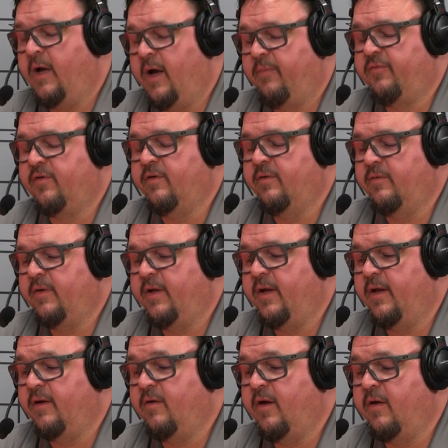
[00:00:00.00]
Absolutely.
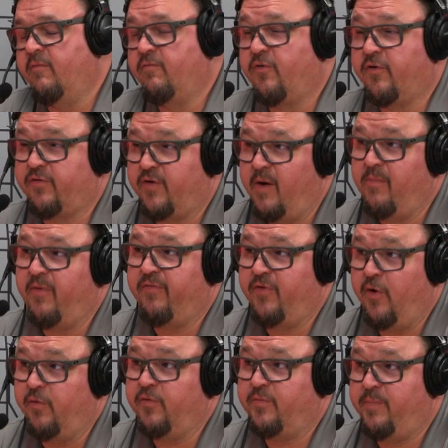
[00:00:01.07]
Right. And, and for some of
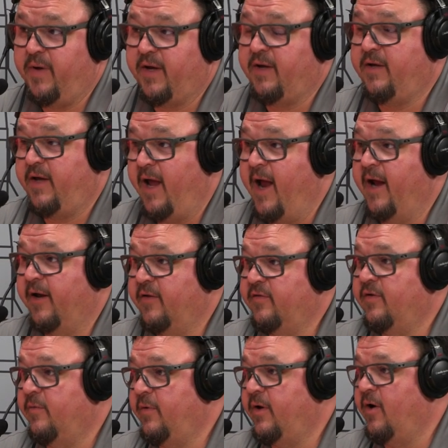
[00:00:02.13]
those big cannons
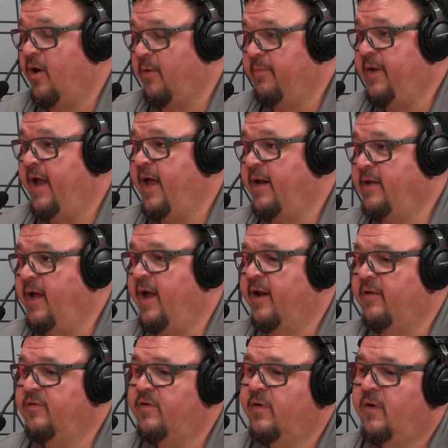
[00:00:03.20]
that we call them the hand
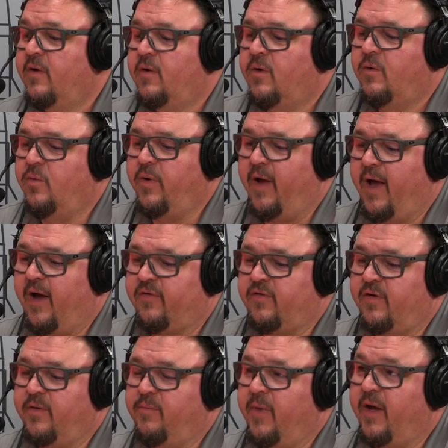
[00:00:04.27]
cannons, we
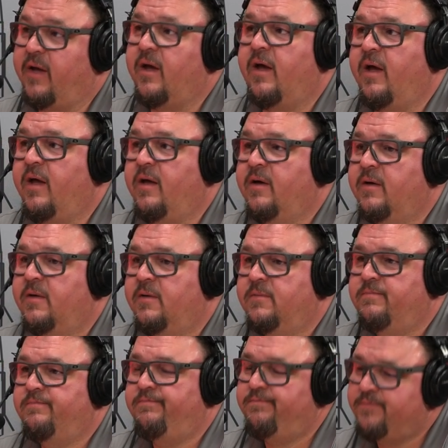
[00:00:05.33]
actually make a
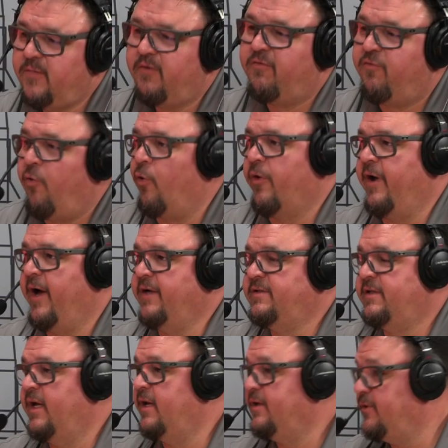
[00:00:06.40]
four die set.